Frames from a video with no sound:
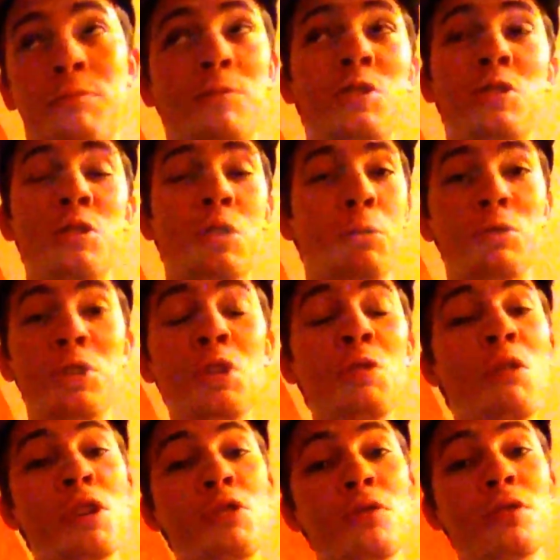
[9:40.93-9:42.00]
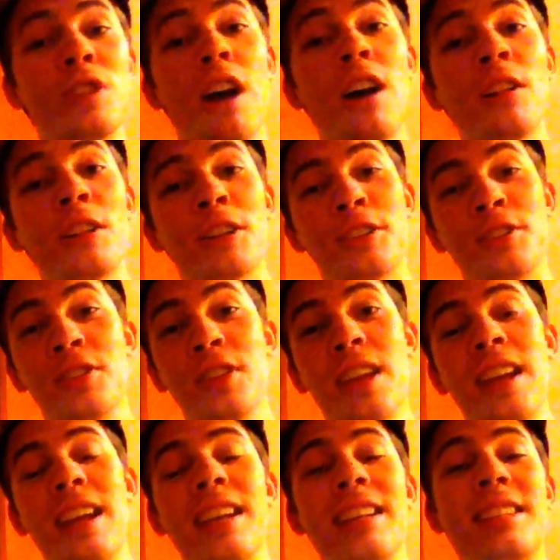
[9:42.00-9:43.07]
$200
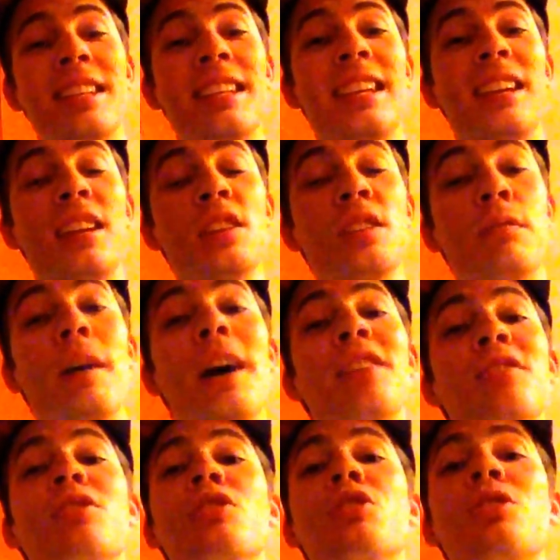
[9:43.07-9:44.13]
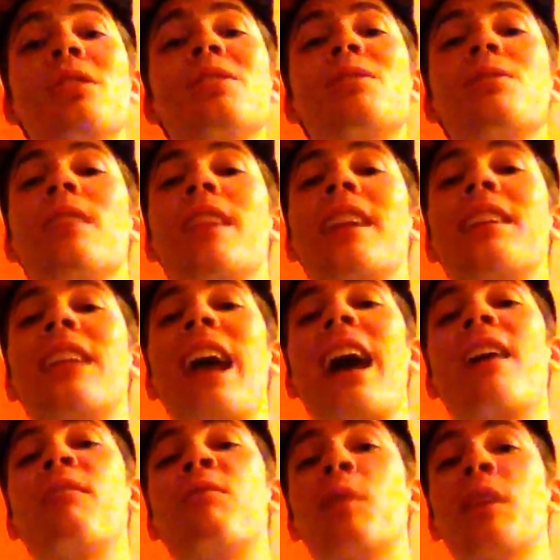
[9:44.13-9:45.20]
to get a device just so that I could
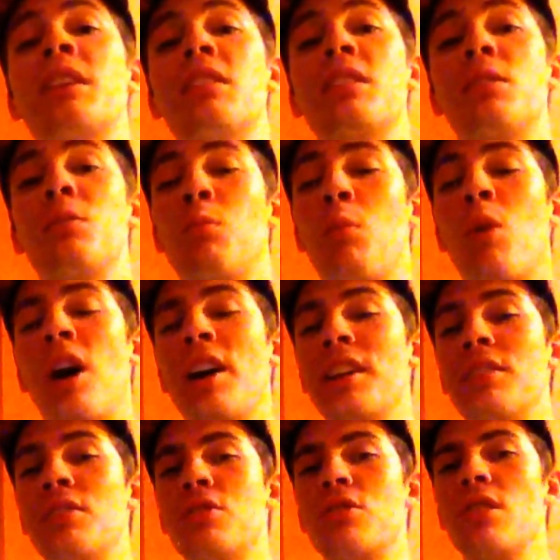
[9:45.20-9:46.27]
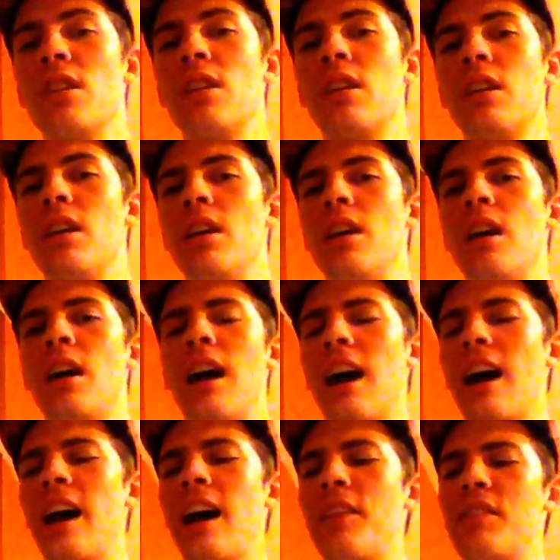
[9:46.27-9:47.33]
have regulated wattage.
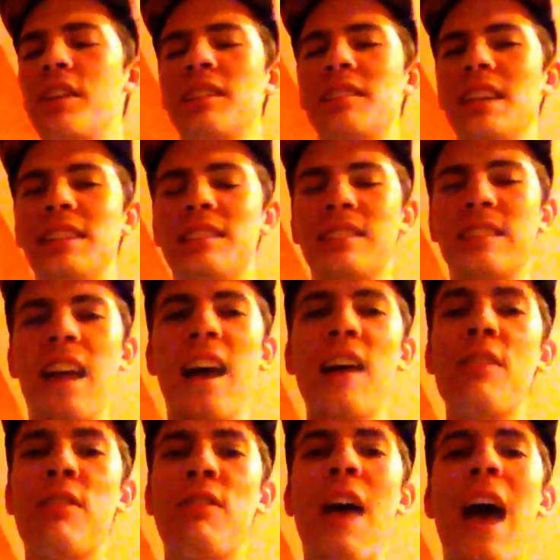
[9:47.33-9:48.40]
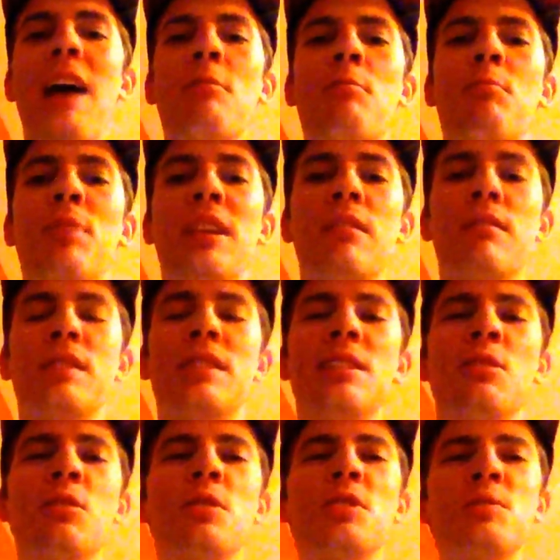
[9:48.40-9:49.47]
It's not that big of a
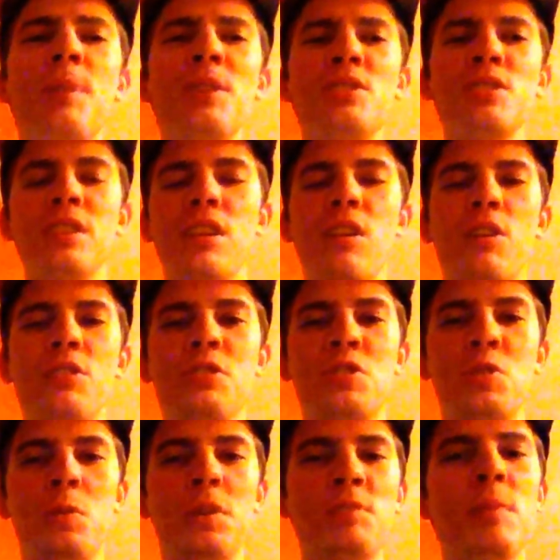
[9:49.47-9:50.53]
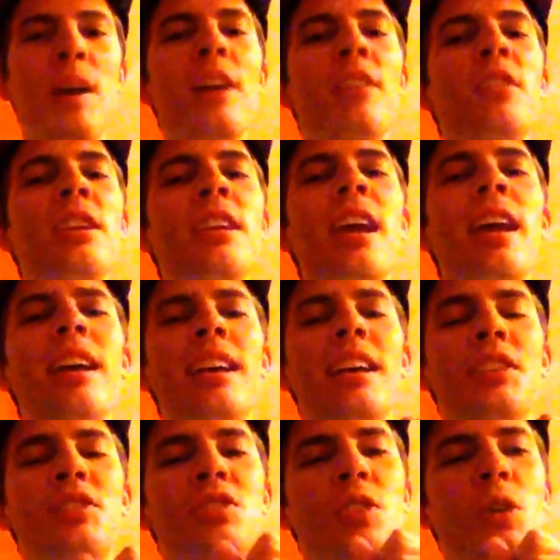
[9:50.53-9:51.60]
deal, especially on your twist battery.
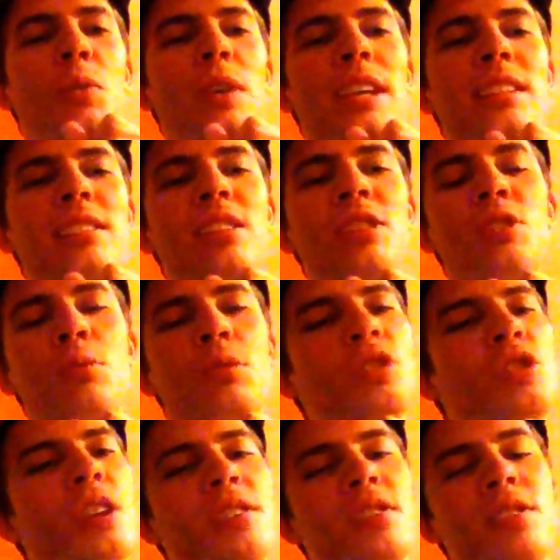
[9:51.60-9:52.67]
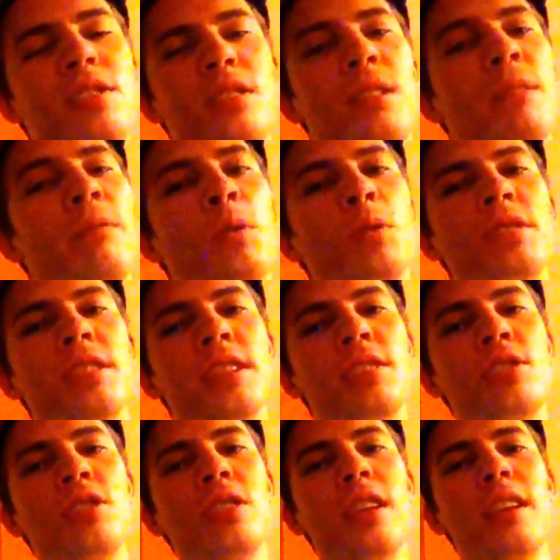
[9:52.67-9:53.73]
It's so easy to adjust the
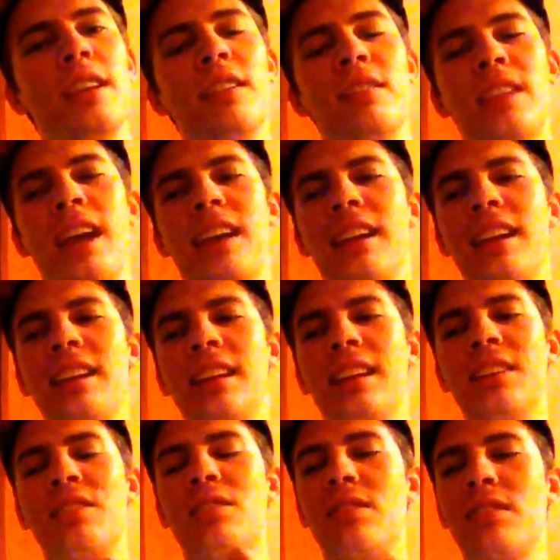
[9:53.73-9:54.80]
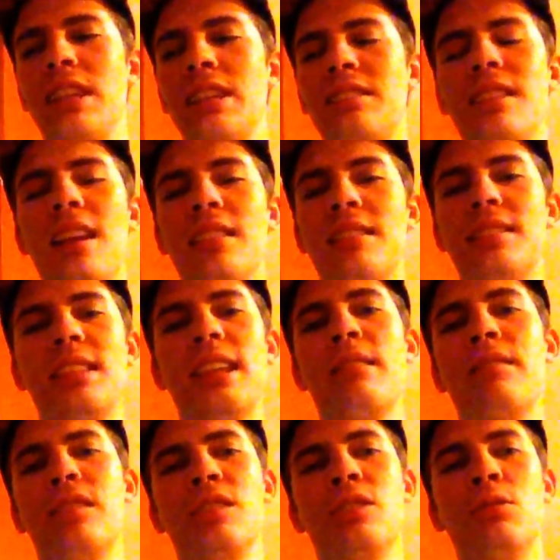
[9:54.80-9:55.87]
voltage that it's not
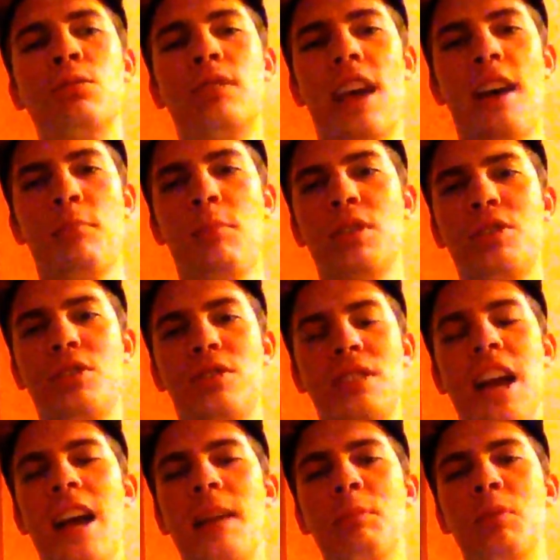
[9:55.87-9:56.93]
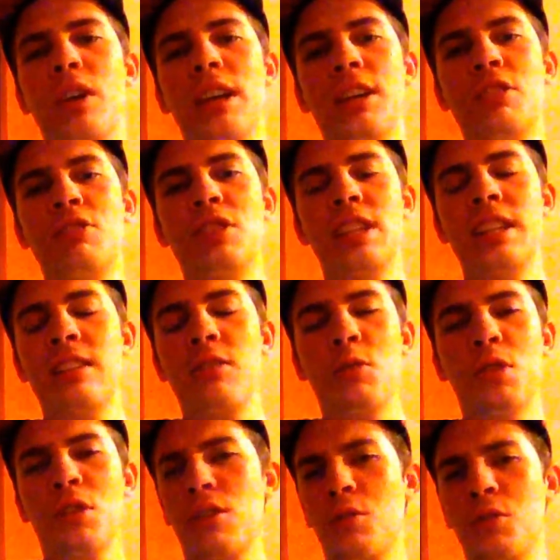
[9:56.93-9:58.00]
saving you that much time or energy
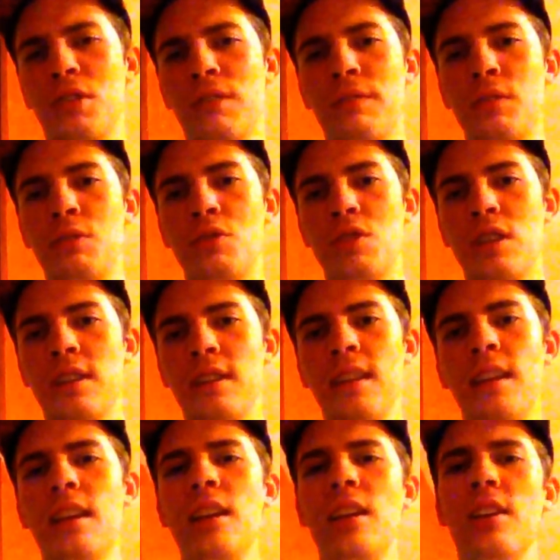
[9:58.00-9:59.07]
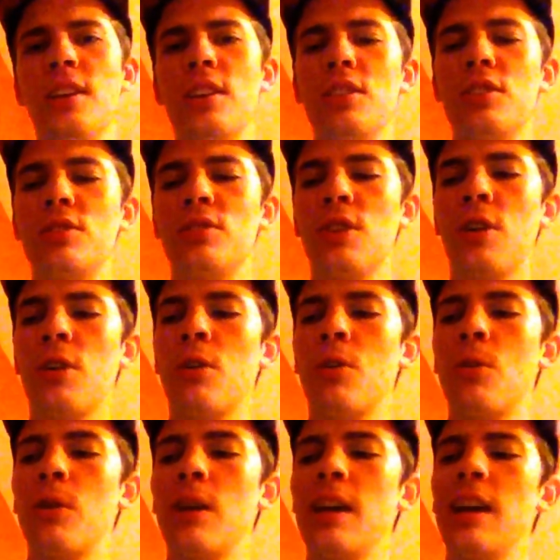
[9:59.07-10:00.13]
or confusion.
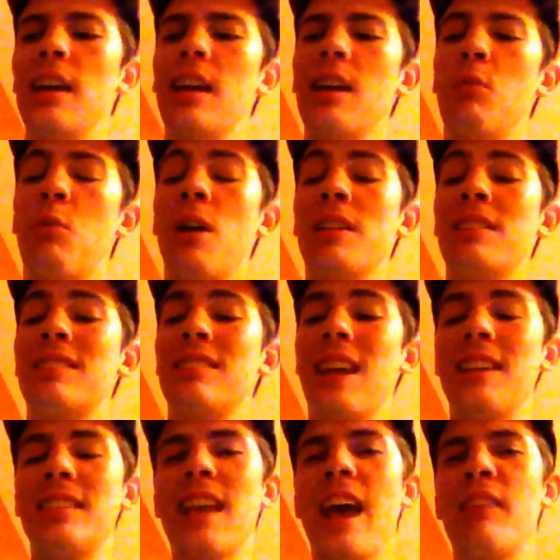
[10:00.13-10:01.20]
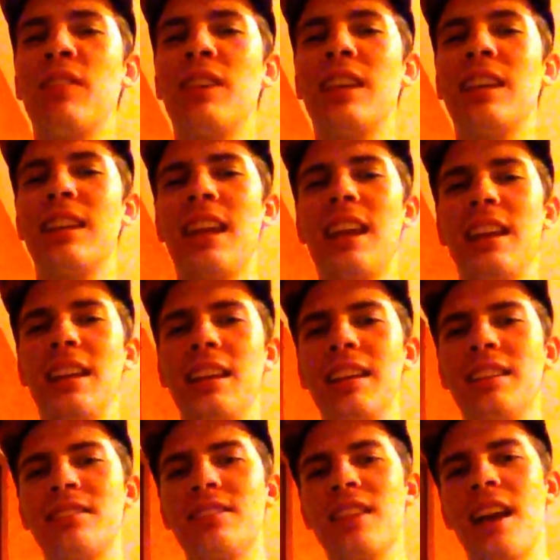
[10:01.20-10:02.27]
So while it's nice having it,
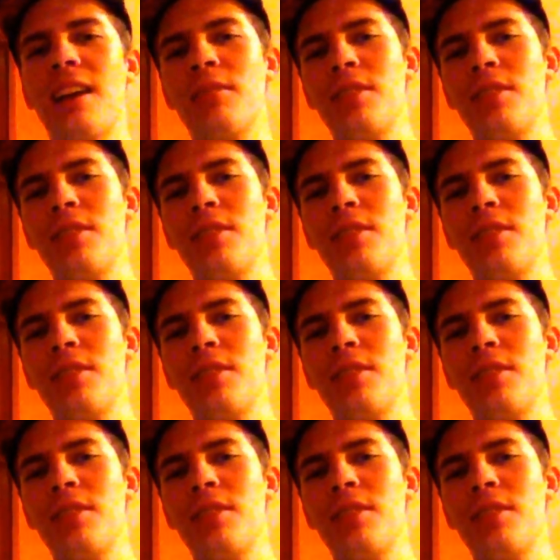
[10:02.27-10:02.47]
it's not